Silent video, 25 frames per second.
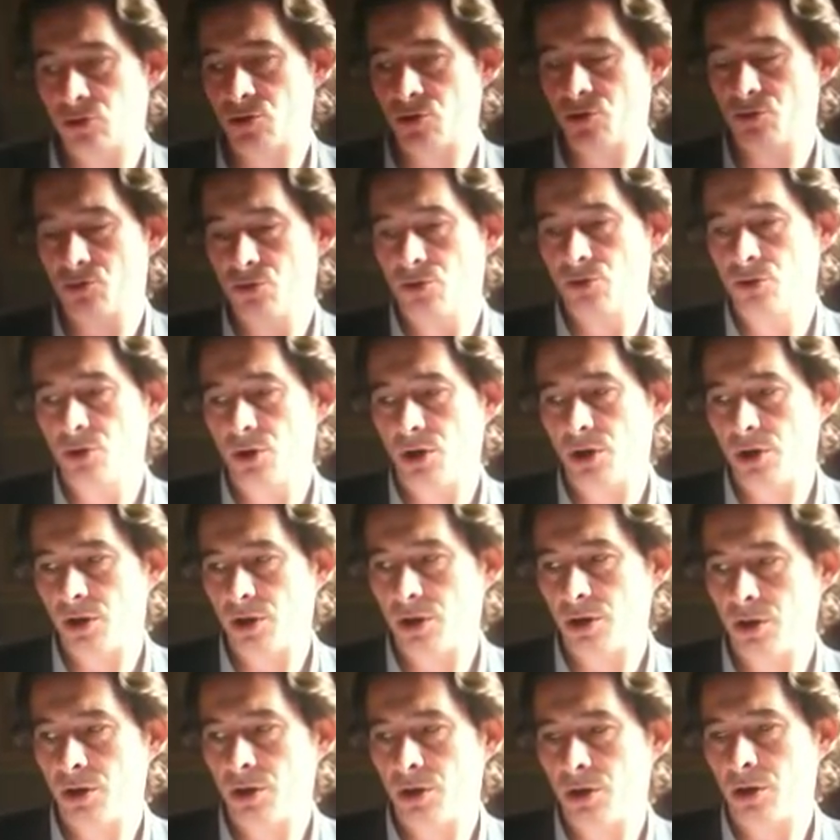to
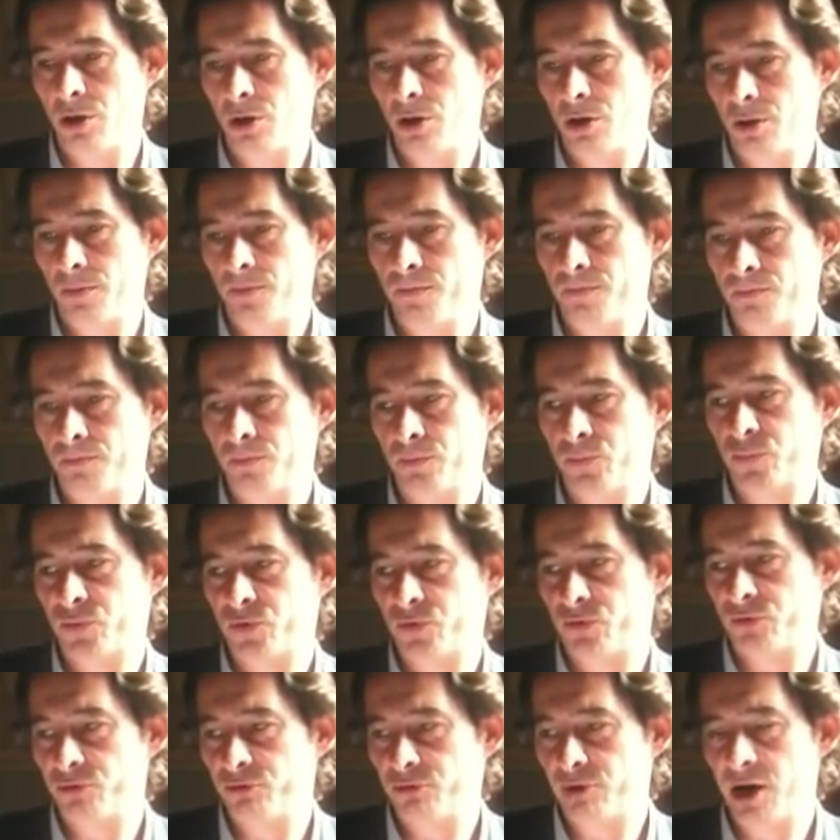
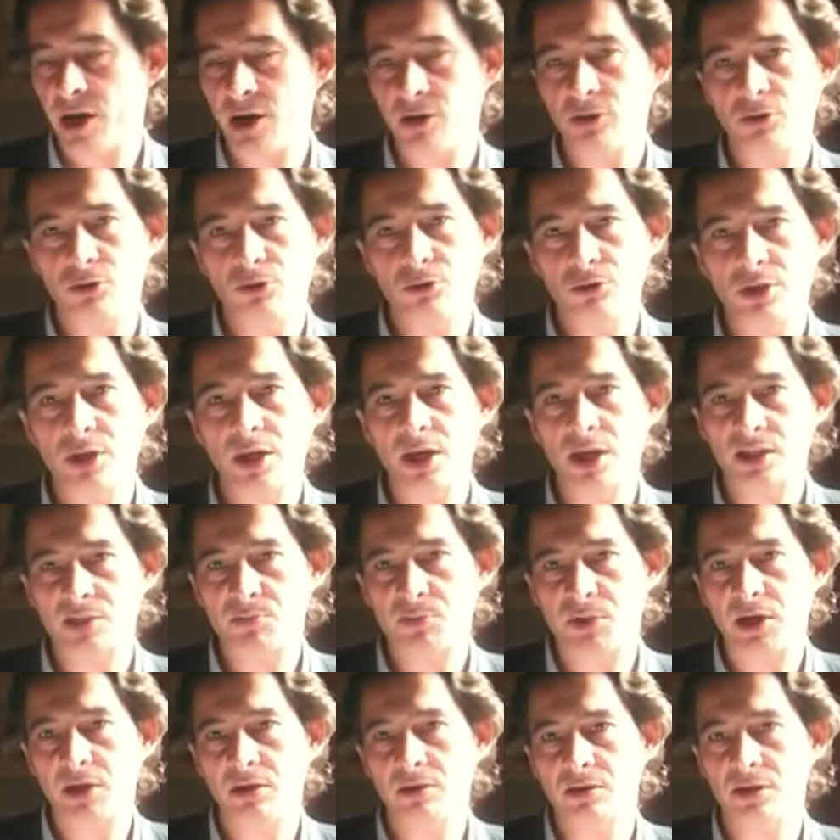provide a unique
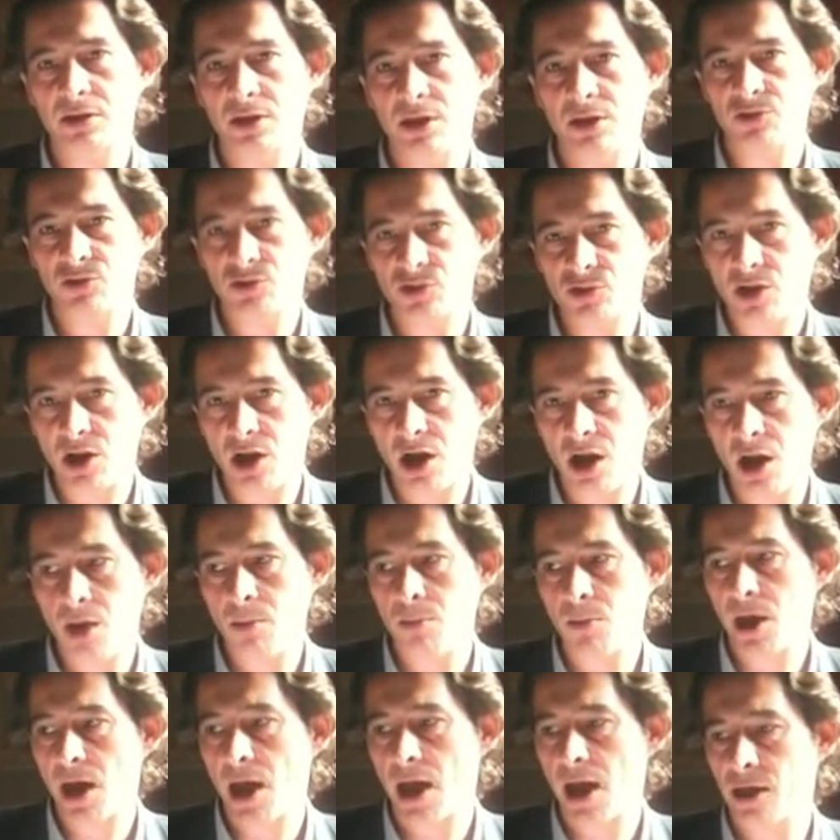experience each
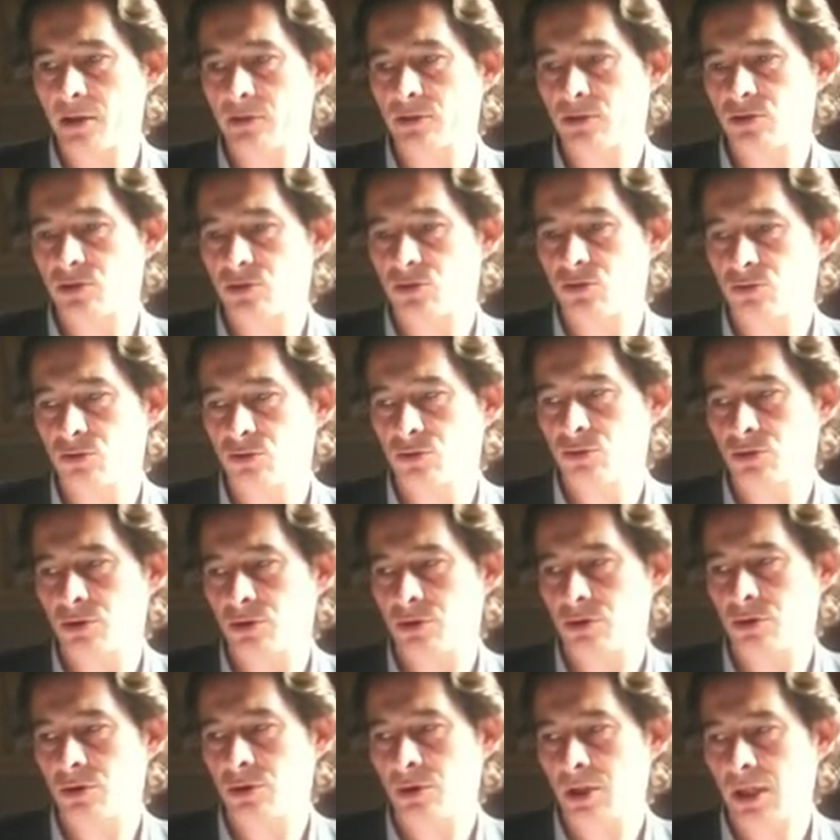time, and to
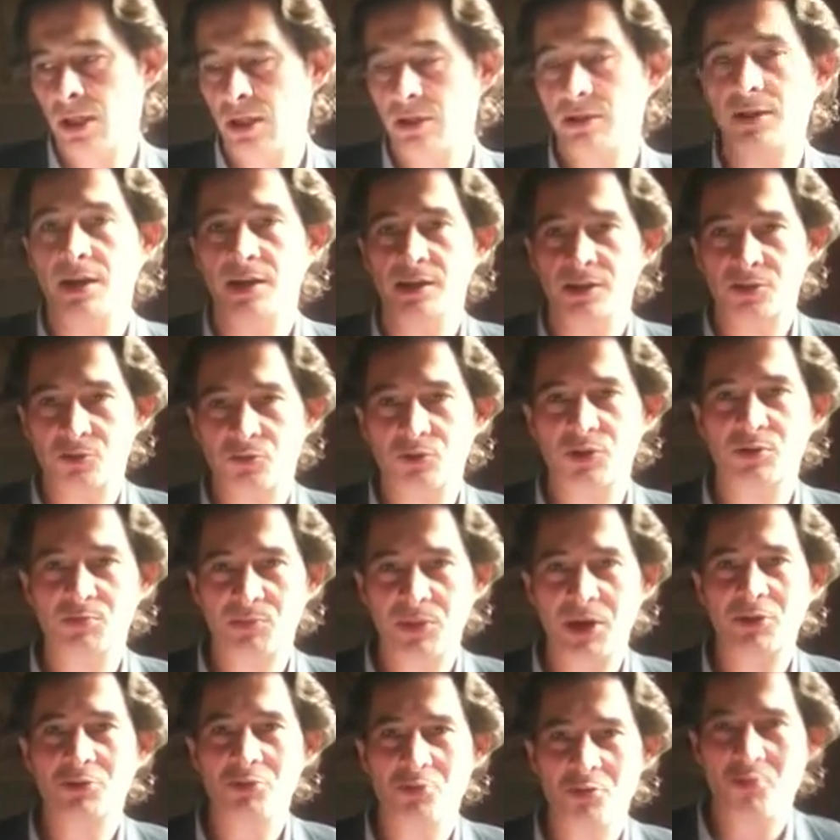
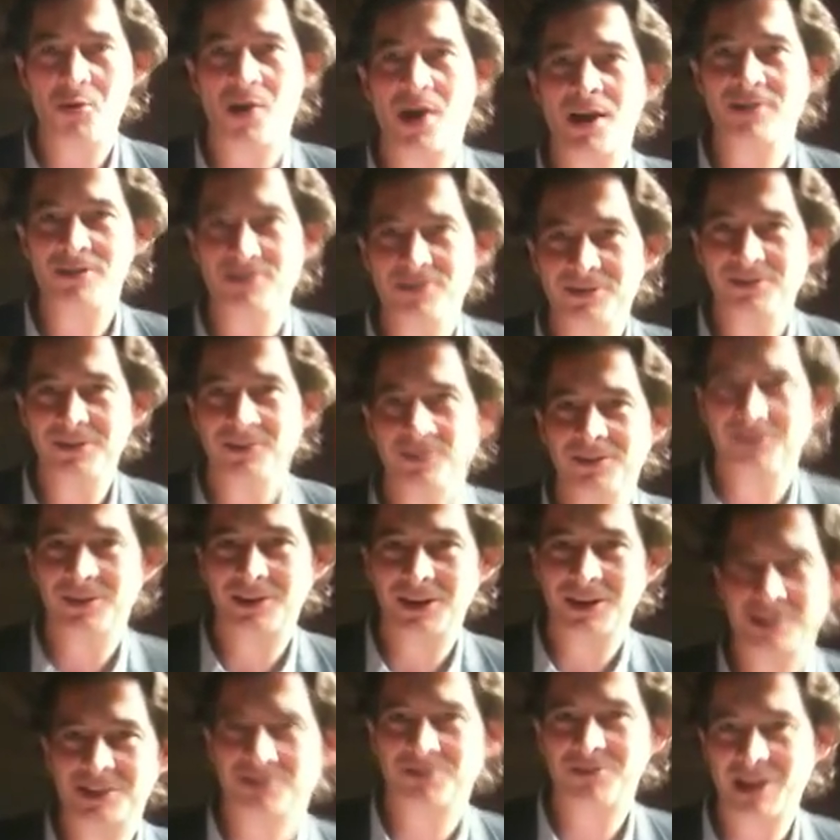respect the wine
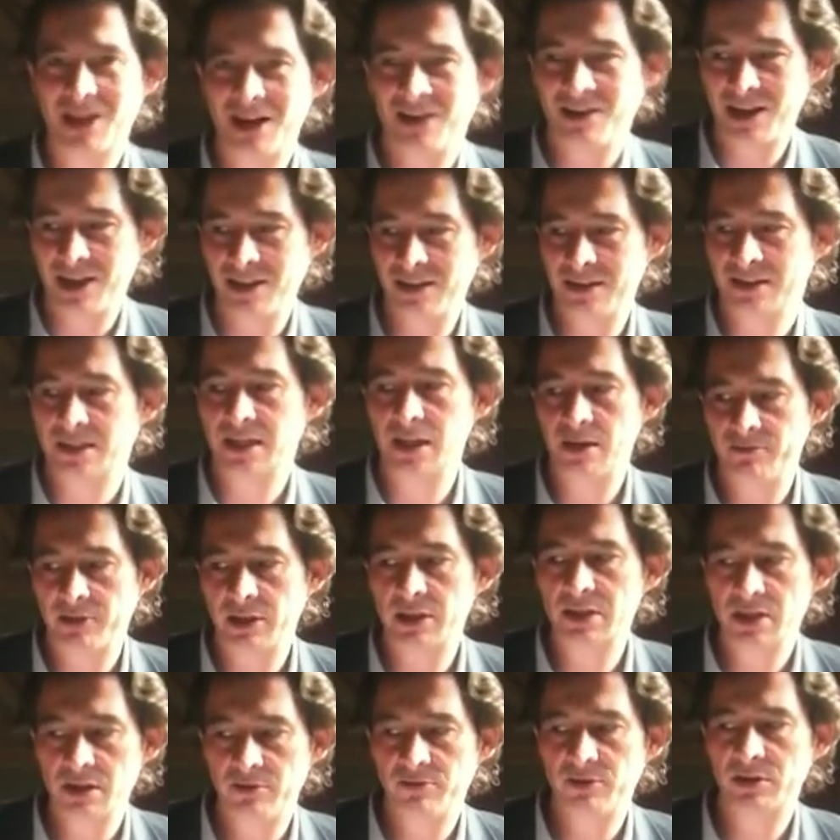itself
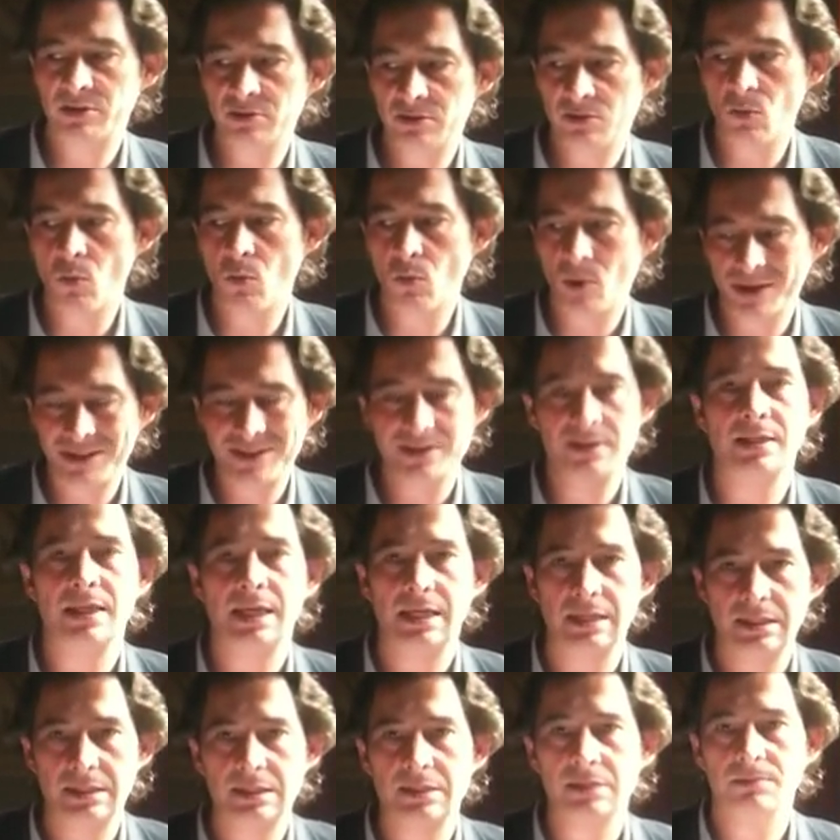and give it what it
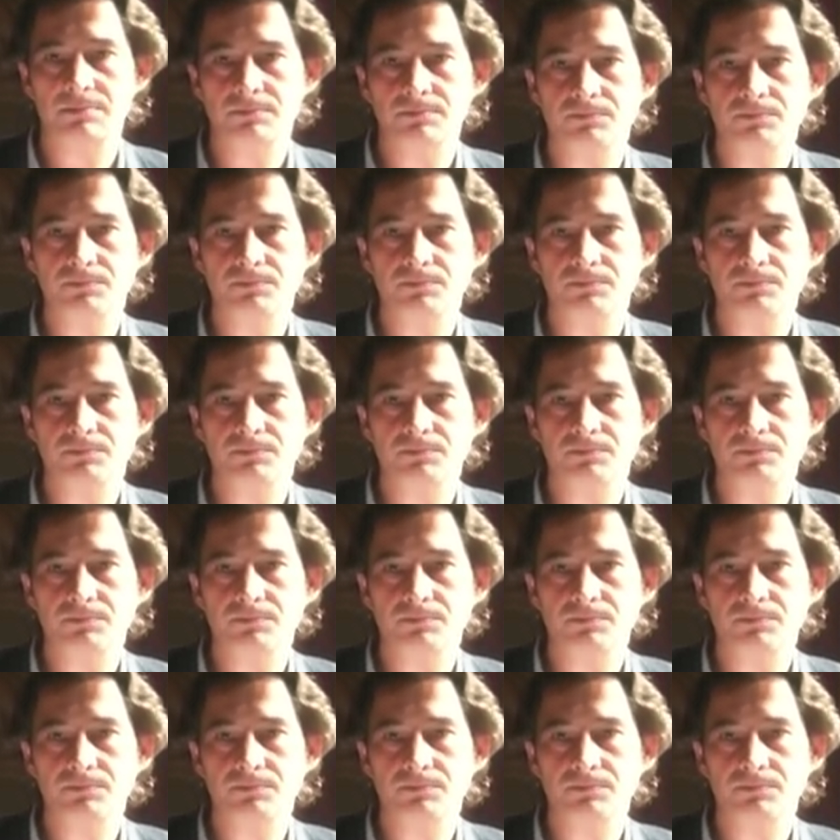needs.